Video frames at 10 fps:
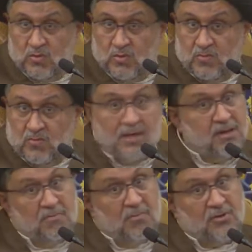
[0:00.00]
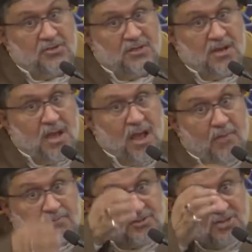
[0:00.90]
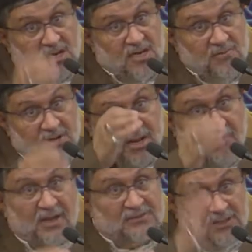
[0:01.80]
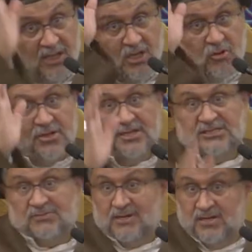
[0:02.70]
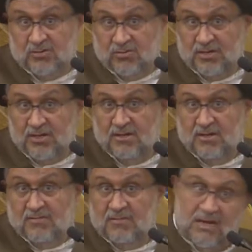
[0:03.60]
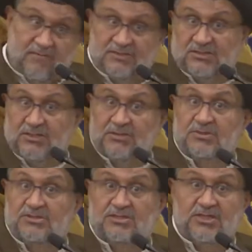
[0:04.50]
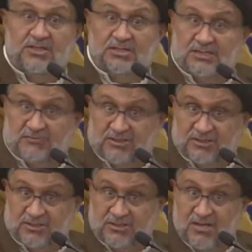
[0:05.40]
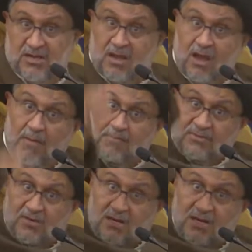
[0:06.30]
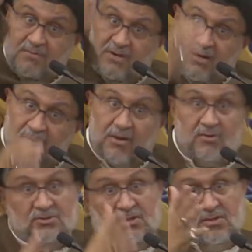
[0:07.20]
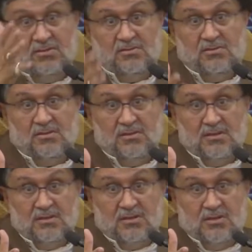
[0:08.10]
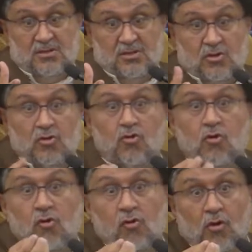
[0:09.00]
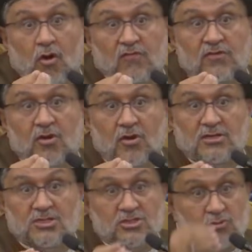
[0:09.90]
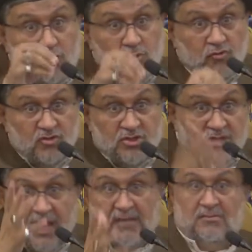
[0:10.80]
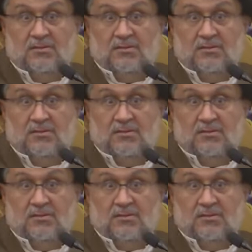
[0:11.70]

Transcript: very important. Abdan min ibadina. I already explained already when I was busy reading that verse. Abdan min ibadina. Core of knowledge is ubudiyat.